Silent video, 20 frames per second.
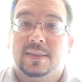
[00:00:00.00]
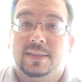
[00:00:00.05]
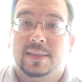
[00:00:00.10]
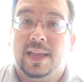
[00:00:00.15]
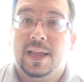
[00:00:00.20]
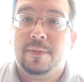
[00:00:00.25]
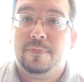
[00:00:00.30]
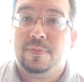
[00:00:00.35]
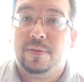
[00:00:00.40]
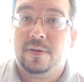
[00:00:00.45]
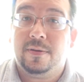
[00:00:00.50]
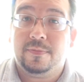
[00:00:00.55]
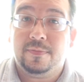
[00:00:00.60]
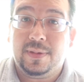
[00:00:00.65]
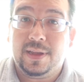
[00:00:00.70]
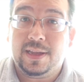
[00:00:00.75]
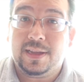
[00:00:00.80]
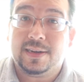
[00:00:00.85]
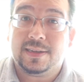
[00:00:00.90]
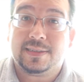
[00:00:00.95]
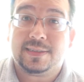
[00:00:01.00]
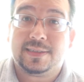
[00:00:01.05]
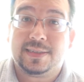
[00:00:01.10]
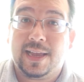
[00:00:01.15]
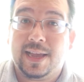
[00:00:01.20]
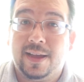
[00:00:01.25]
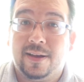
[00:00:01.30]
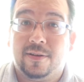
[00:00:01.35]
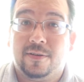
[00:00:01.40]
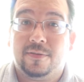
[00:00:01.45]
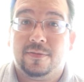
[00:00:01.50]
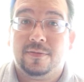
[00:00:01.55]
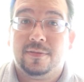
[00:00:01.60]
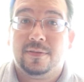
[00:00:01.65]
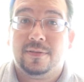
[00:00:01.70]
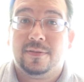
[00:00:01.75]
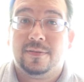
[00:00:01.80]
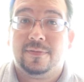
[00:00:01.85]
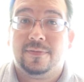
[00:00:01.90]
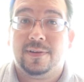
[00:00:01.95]
They put me in a cell
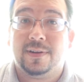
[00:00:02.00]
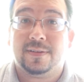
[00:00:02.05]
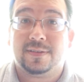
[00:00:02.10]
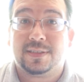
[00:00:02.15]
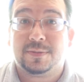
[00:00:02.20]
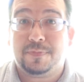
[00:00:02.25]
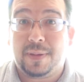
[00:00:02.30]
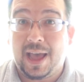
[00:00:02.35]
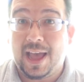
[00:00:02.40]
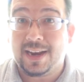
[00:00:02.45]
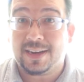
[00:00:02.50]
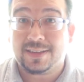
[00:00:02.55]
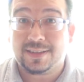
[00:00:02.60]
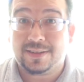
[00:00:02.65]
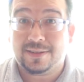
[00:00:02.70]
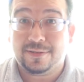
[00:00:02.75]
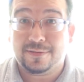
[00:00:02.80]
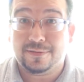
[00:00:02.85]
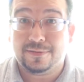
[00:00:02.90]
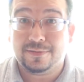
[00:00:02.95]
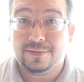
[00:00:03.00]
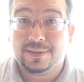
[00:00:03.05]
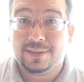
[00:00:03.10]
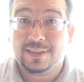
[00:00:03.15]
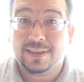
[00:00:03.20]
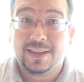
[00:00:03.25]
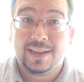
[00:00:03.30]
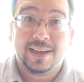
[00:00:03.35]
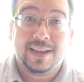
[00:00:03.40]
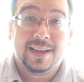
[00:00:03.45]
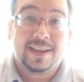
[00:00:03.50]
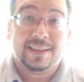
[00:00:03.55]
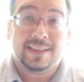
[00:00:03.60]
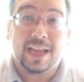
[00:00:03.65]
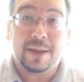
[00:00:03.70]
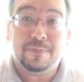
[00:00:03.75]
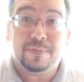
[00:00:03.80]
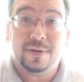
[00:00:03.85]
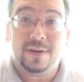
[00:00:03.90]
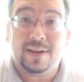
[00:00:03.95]
full of Spanish dudes.
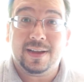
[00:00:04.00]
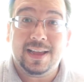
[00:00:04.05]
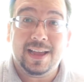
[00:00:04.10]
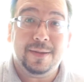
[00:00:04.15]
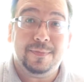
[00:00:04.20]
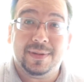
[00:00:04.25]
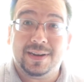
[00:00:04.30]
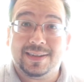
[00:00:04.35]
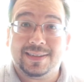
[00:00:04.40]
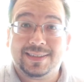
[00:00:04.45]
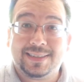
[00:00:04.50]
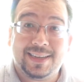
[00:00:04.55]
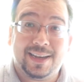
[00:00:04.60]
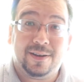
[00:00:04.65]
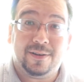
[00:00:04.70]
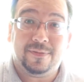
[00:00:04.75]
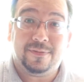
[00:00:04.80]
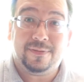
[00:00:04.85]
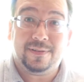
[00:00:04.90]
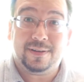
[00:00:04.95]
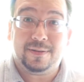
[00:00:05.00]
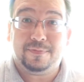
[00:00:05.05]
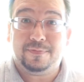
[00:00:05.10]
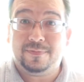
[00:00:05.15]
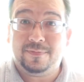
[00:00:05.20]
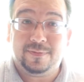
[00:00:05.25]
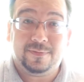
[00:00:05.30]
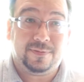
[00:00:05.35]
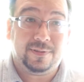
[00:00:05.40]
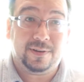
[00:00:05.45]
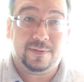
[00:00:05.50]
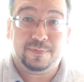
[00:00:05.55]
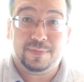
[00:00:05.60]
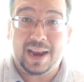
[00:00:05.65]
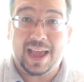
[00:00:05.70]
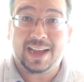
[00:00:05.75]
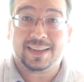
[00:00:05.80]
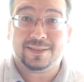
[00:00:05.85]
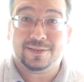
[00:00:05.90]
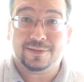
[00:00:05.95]
They put him in a cell full of black